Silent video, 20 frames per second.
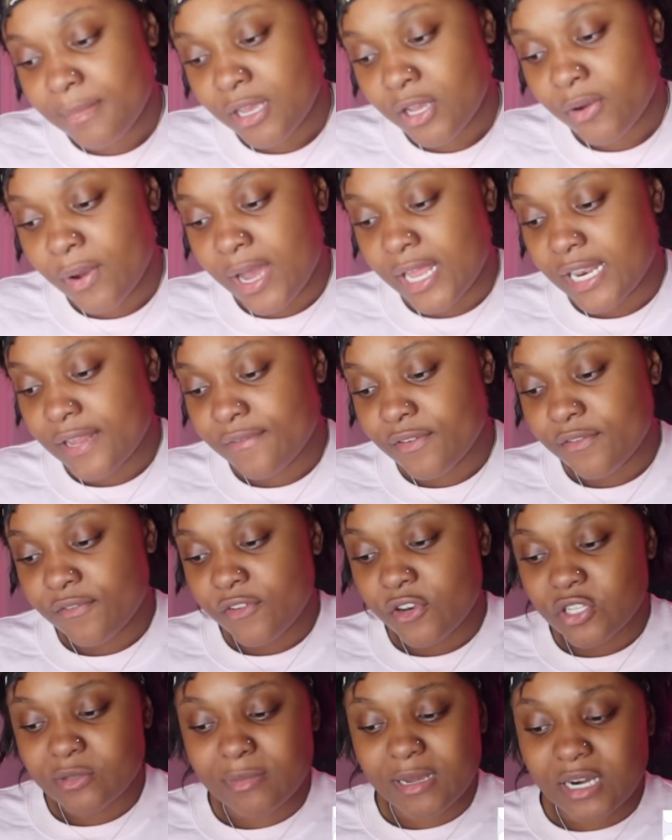Mango, I love your
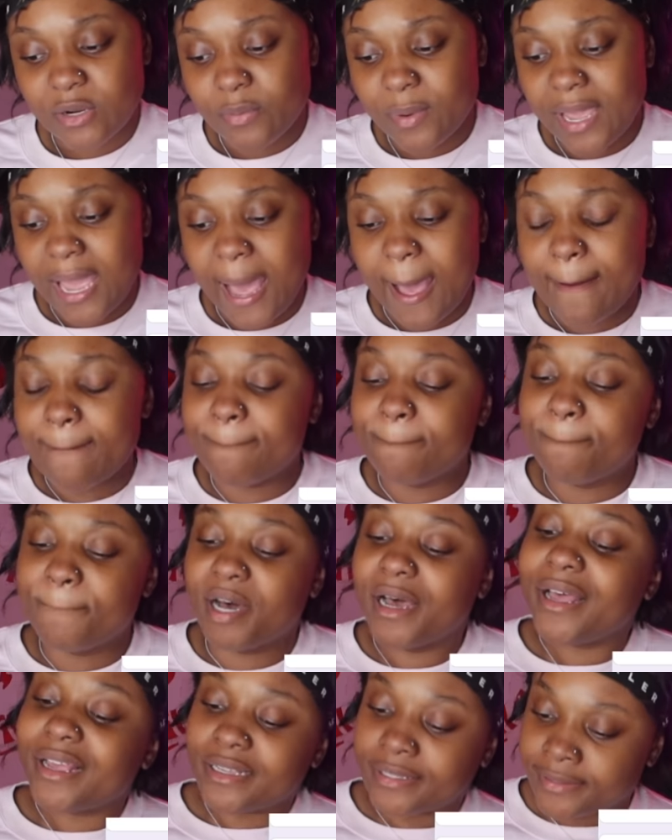videos. By the way, I
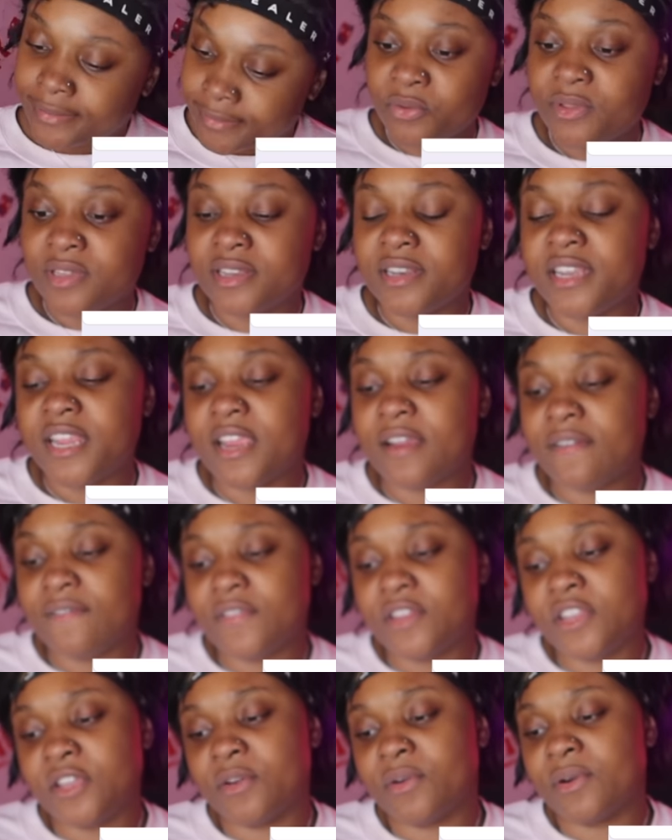bust to the Nair
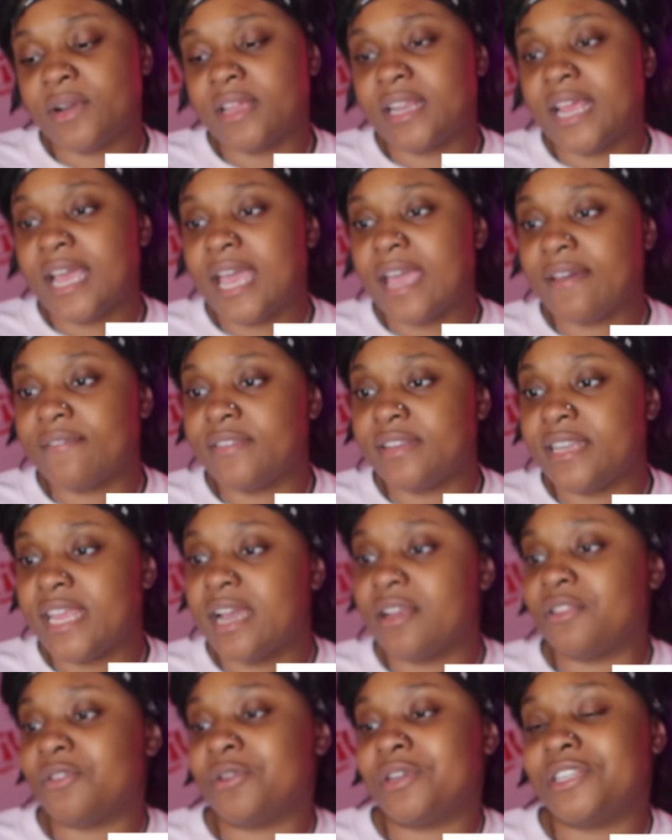video and I have it
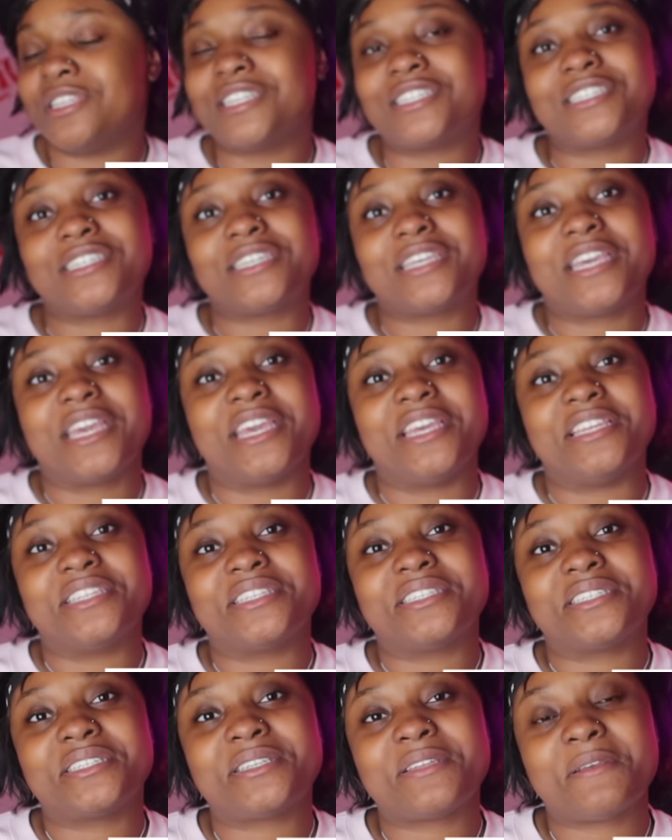downloaded just in case.